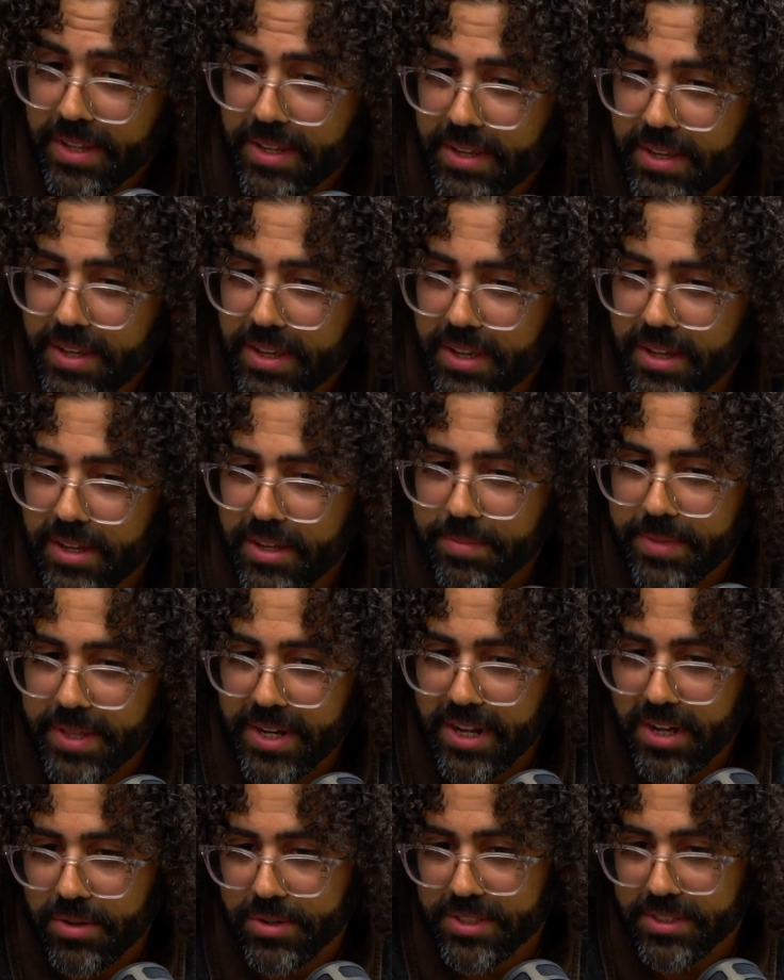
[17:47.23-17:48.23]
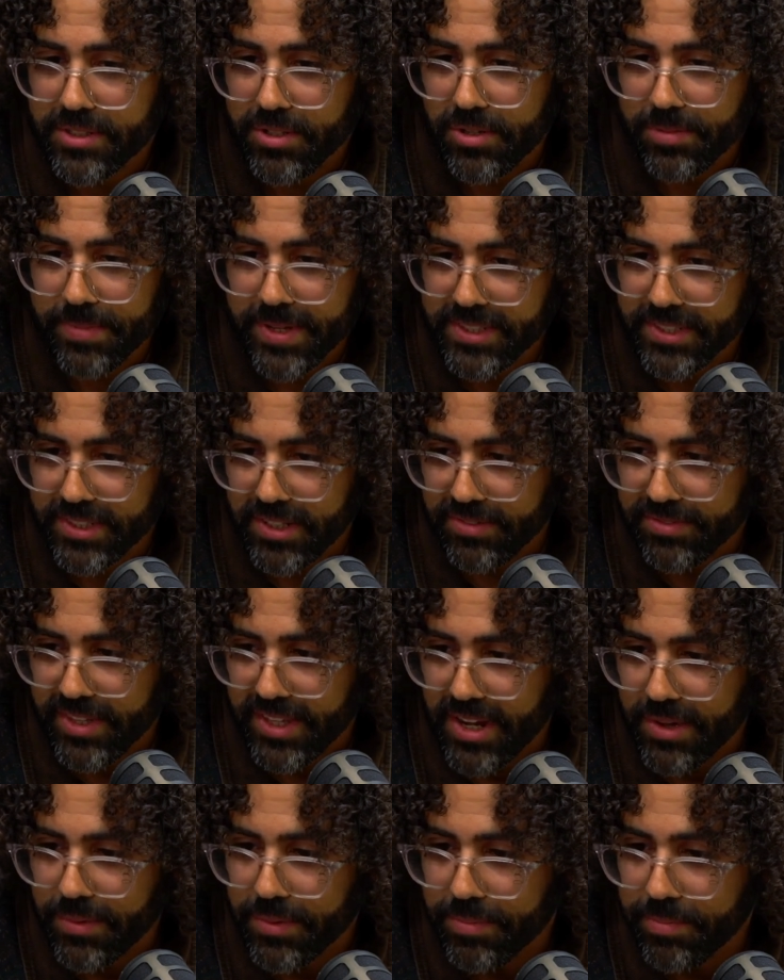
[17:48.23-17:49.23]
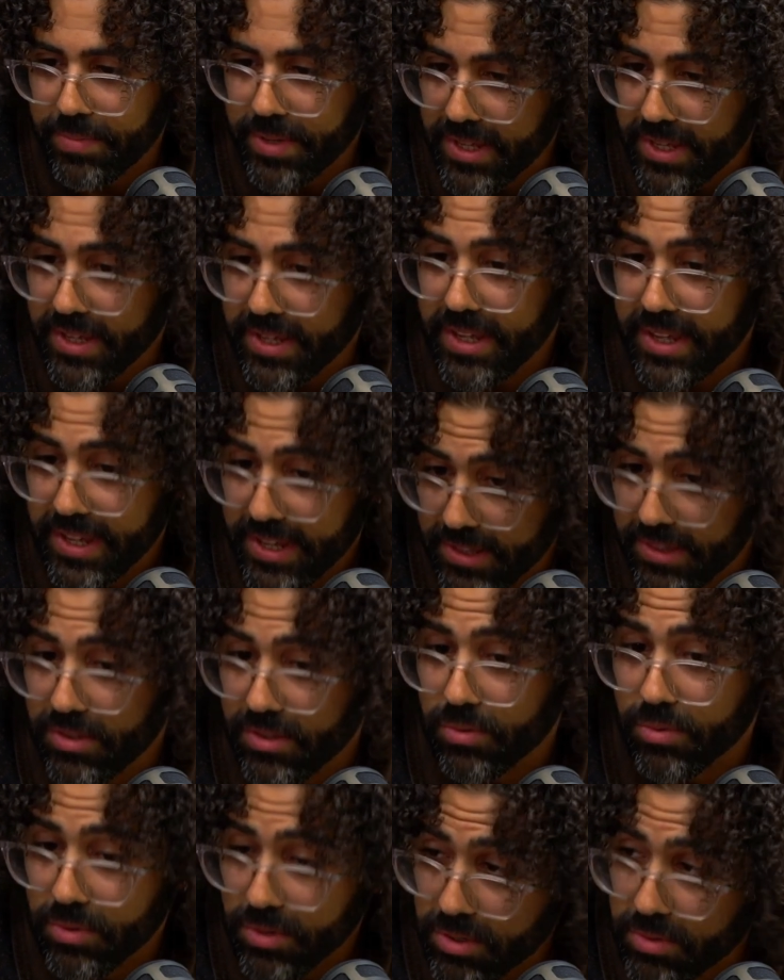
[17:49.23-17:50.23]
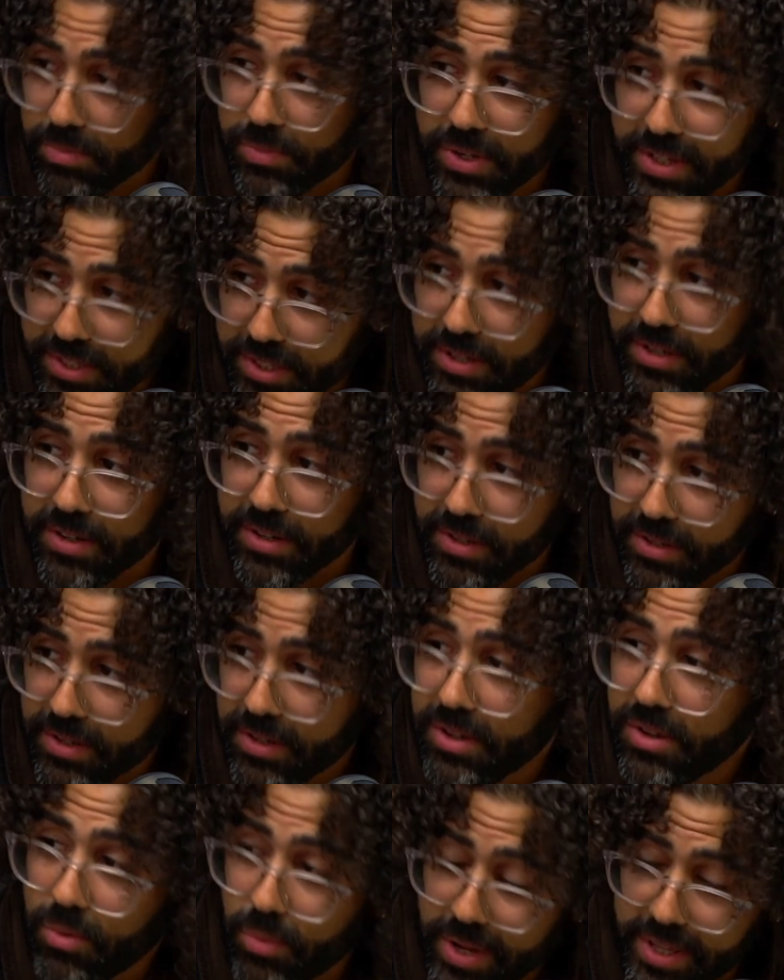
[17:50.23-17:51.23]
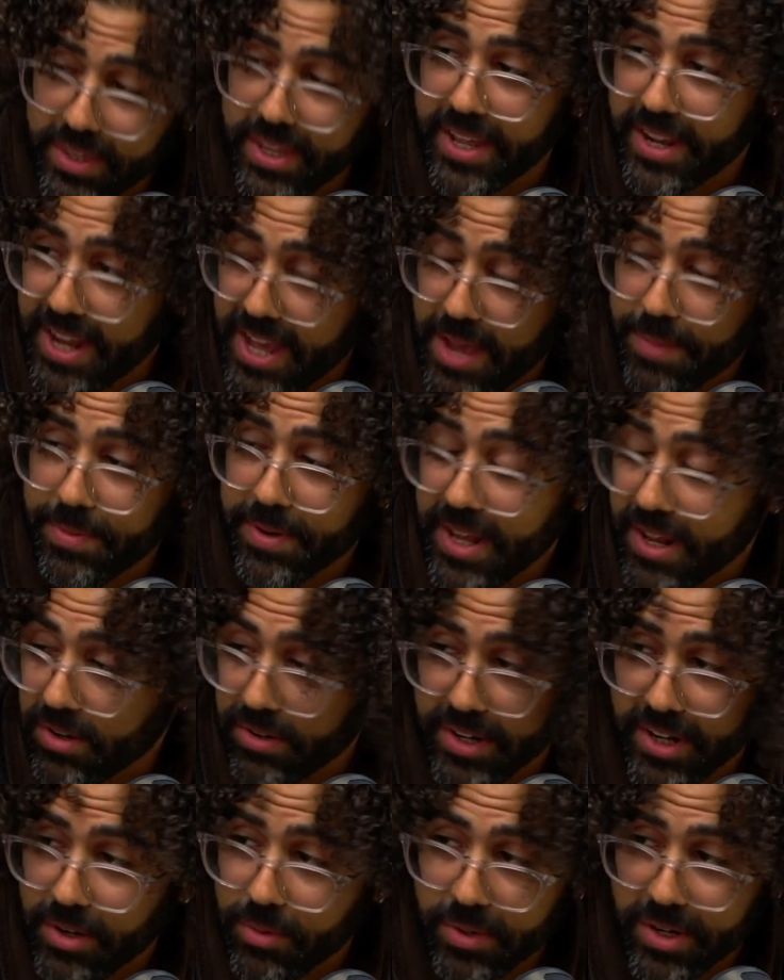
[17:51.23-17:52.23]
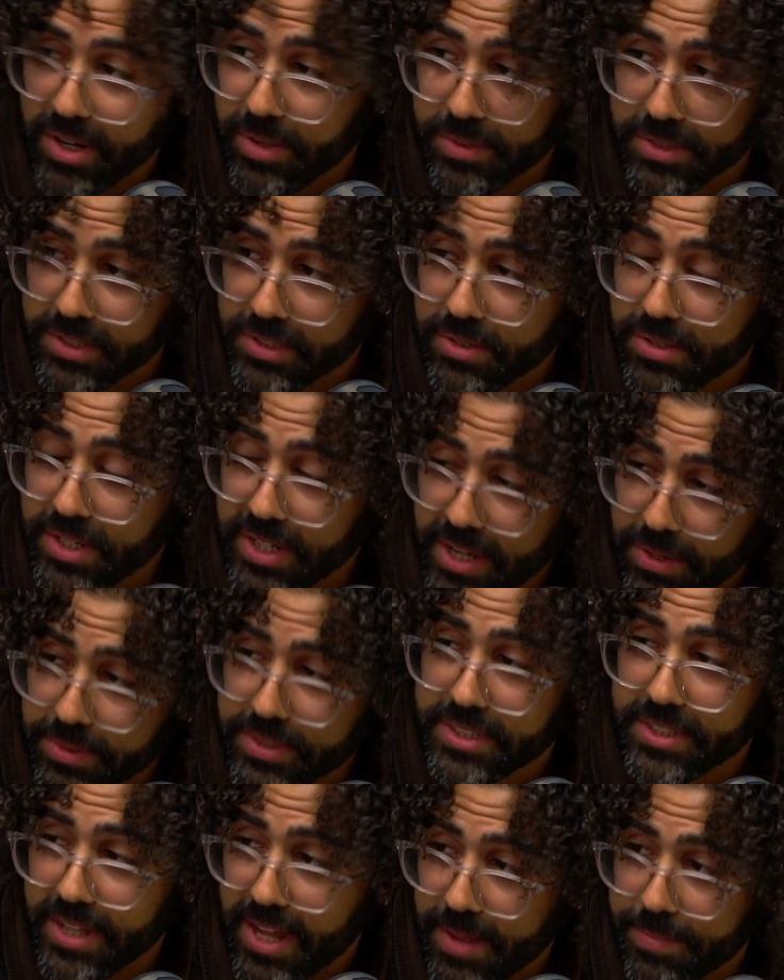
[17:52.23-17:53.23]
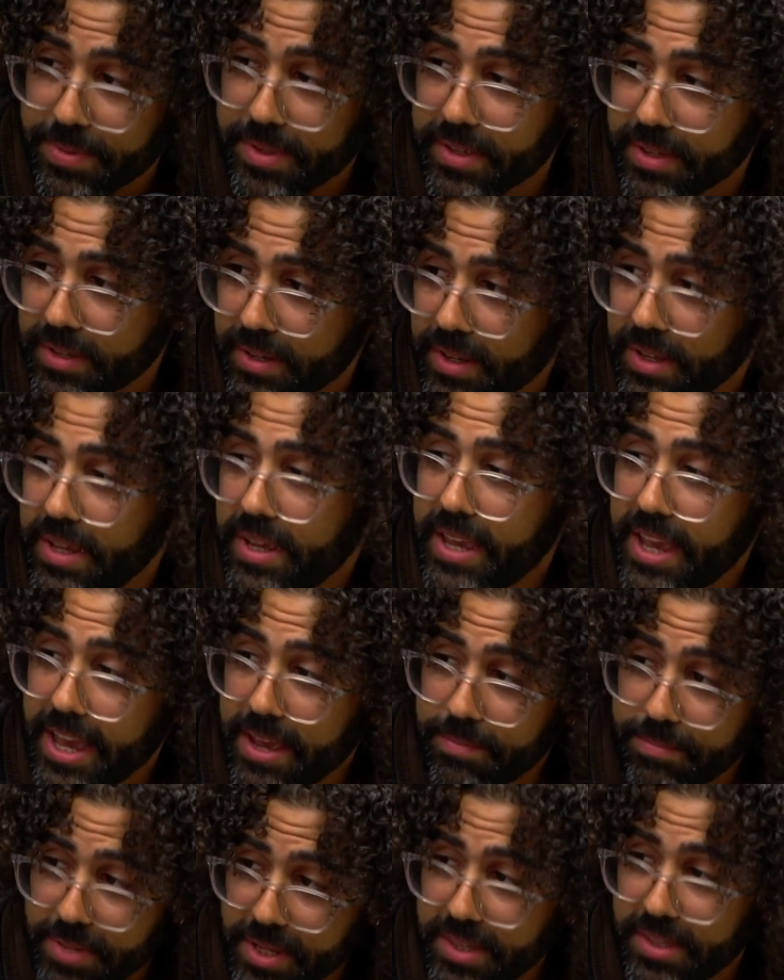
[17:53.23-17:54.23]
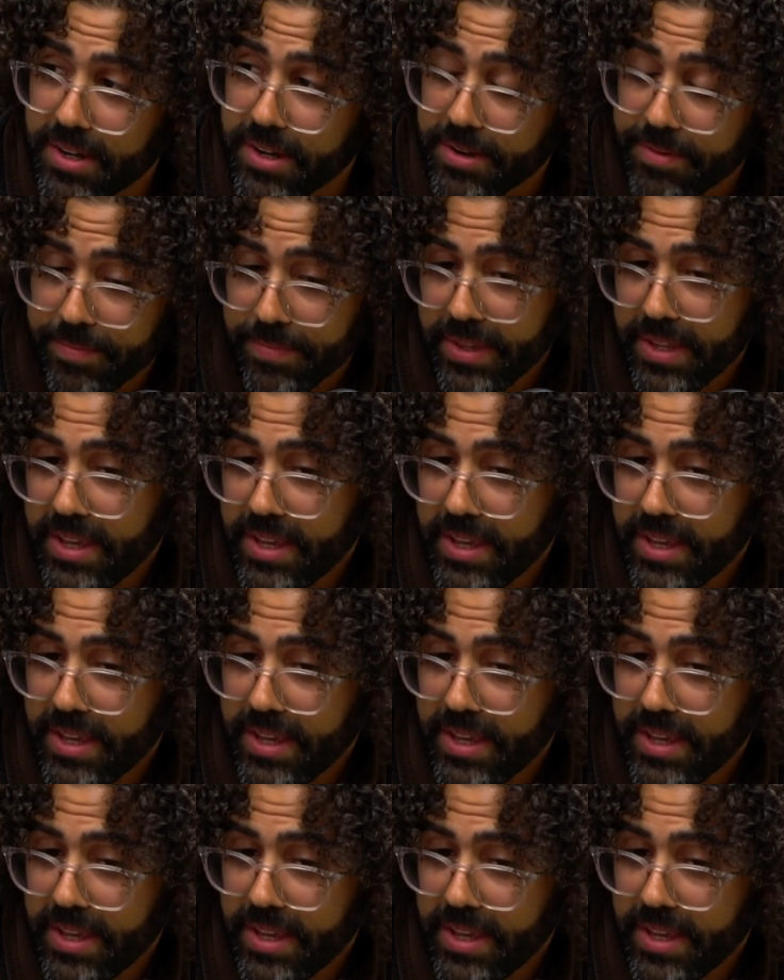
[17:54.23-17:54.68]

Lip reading: And I always told myself that I would be in the room with her when that happened. I don't care what I was doing. I would stop it and be there.